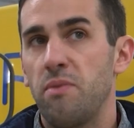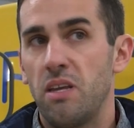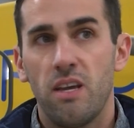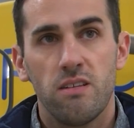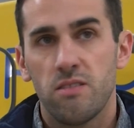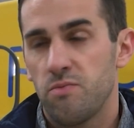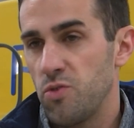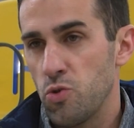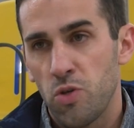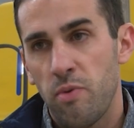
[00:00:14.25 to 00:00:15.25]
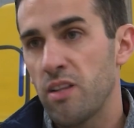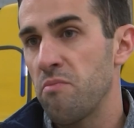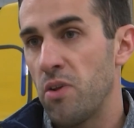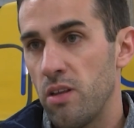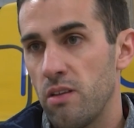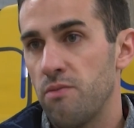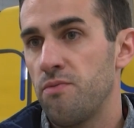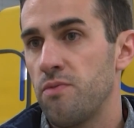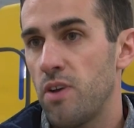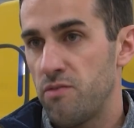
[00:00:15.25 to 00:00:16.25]
begins usually about the middle of,
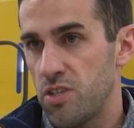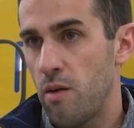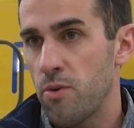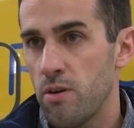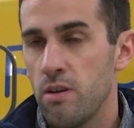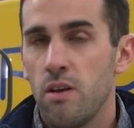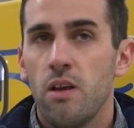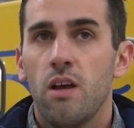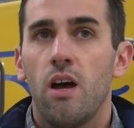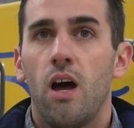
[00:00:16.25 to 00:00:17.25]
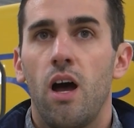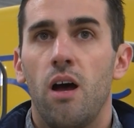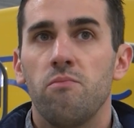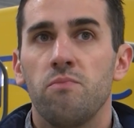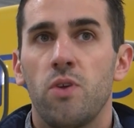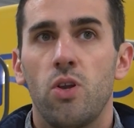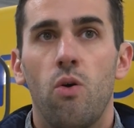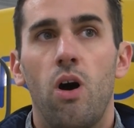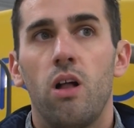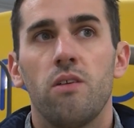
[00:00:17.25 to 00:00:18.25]
of summer. Um, you know,
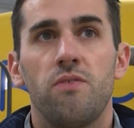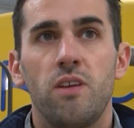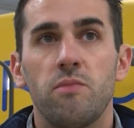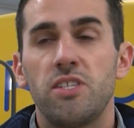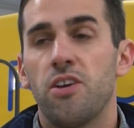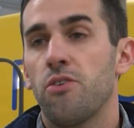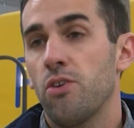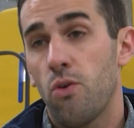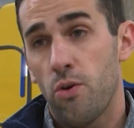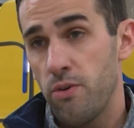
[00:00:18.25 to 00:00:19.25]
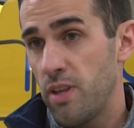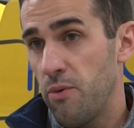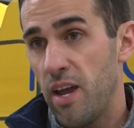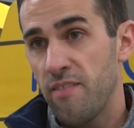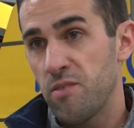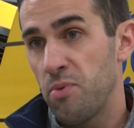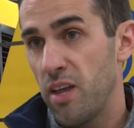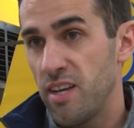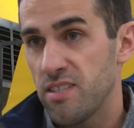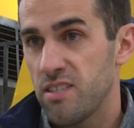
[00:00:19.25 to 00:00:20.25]
all of the material ordering that we have to
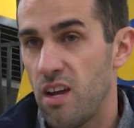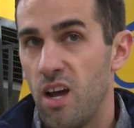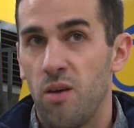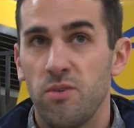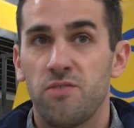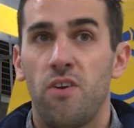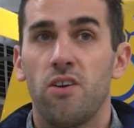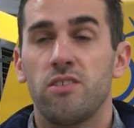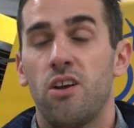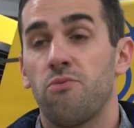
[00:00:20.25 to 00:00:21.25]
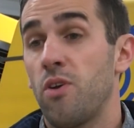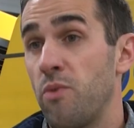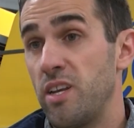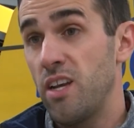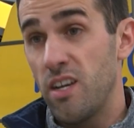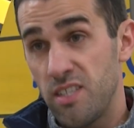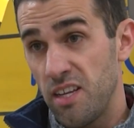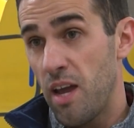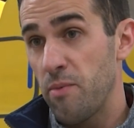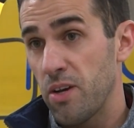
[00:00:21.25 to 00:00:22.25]
place um, as far as our runway
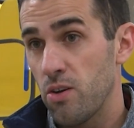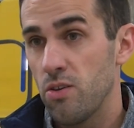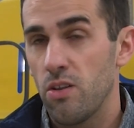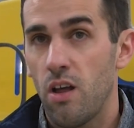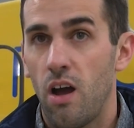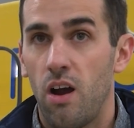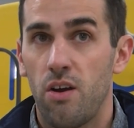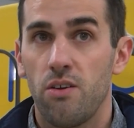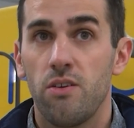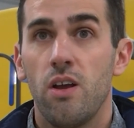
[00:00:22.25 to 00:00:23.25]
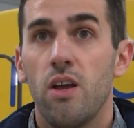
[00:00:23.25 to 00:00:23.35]
de-icing chemical, our